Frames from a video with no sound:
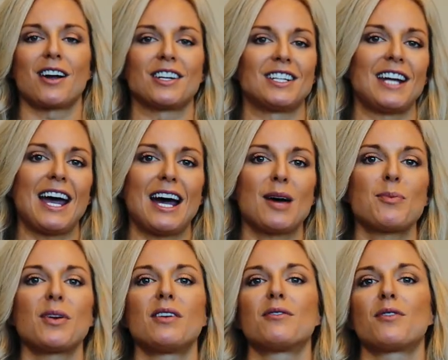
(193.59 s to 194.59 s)
on an
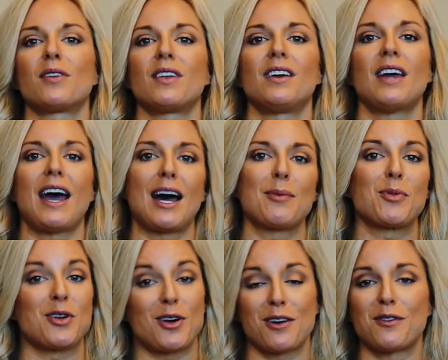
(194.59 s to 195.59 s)
app and for the app
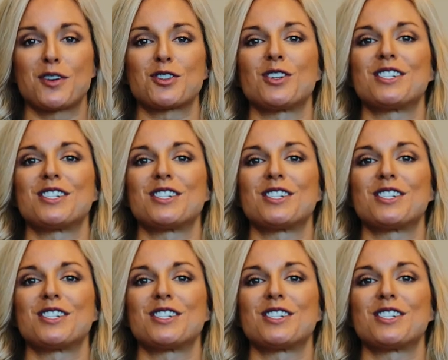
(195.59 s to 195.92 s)
and artificial